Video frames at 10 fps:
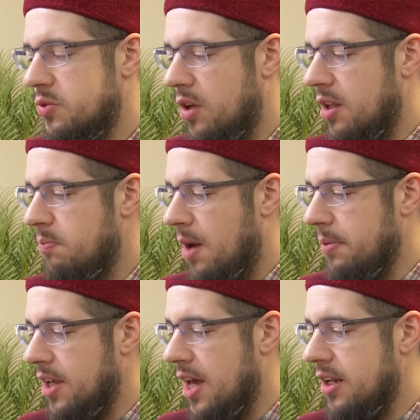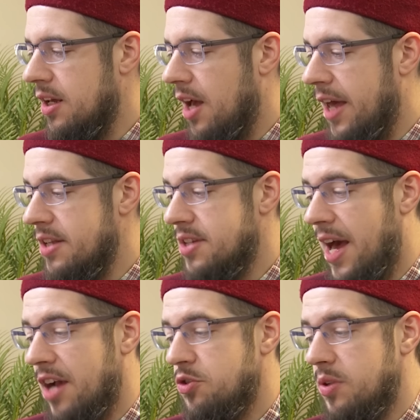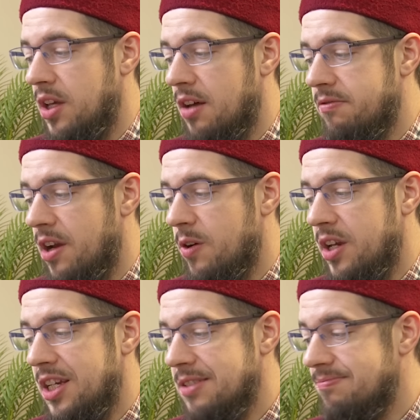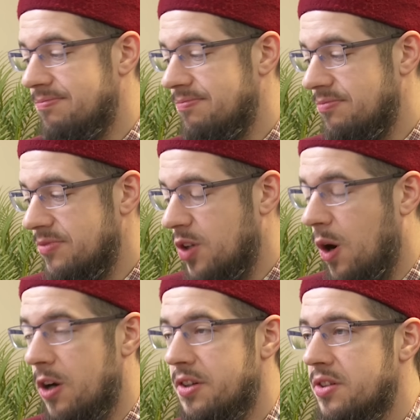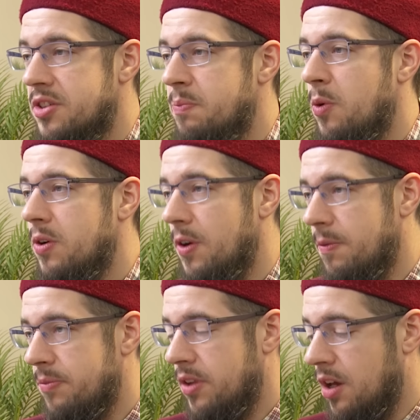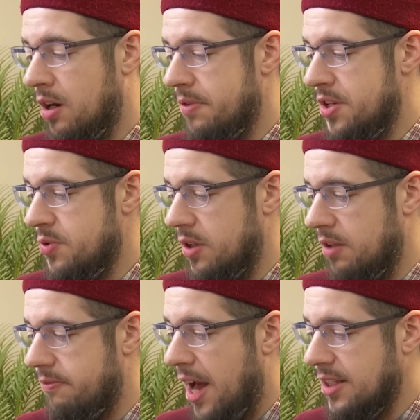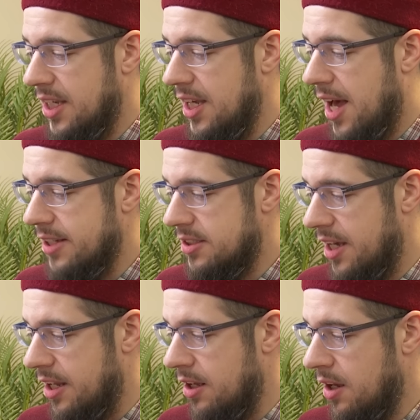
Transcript: Israeli propaganda and is actually a very ardent supporter of Israel. In fact, he has said,